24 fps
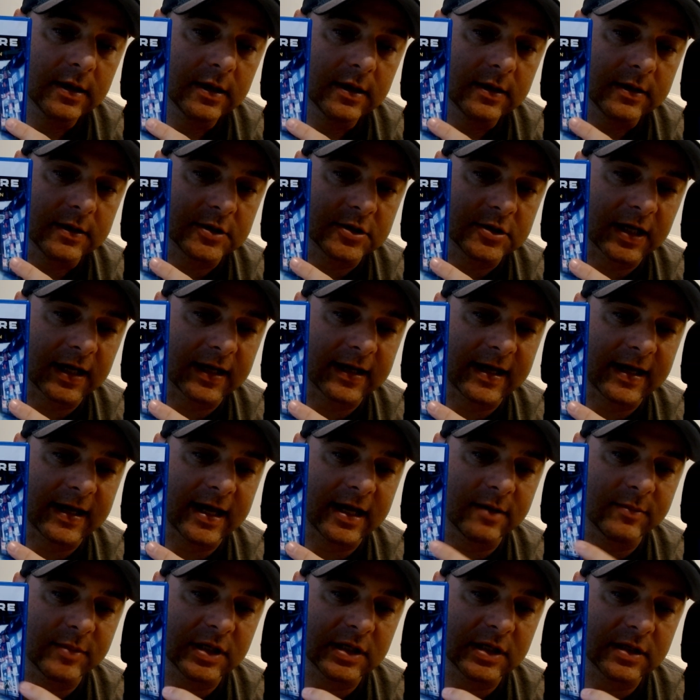These tiny
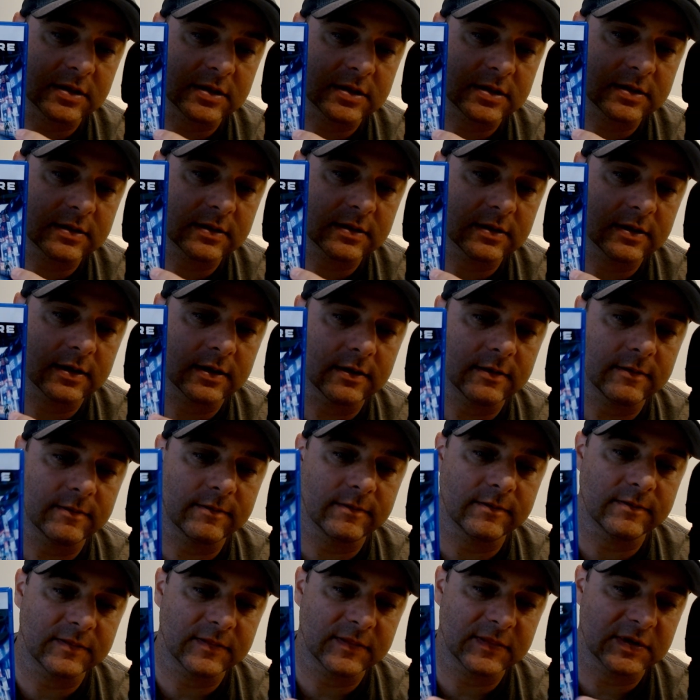enemies,
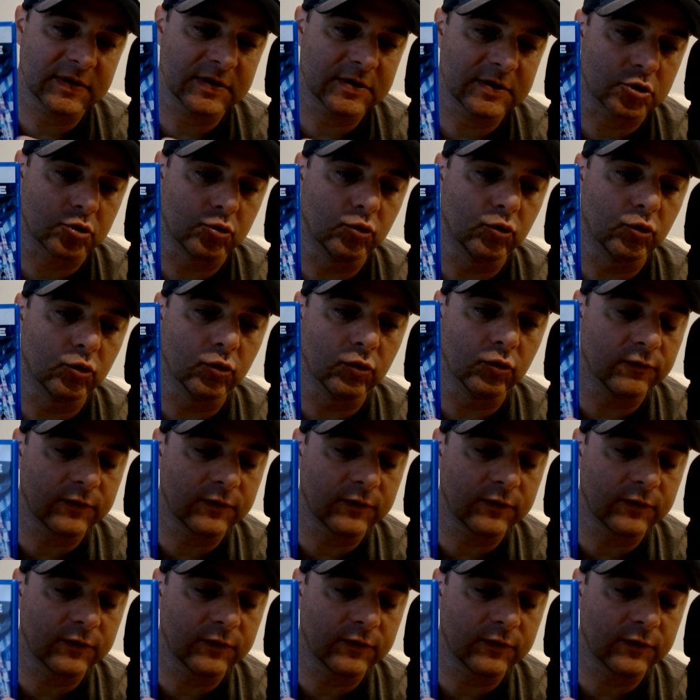the school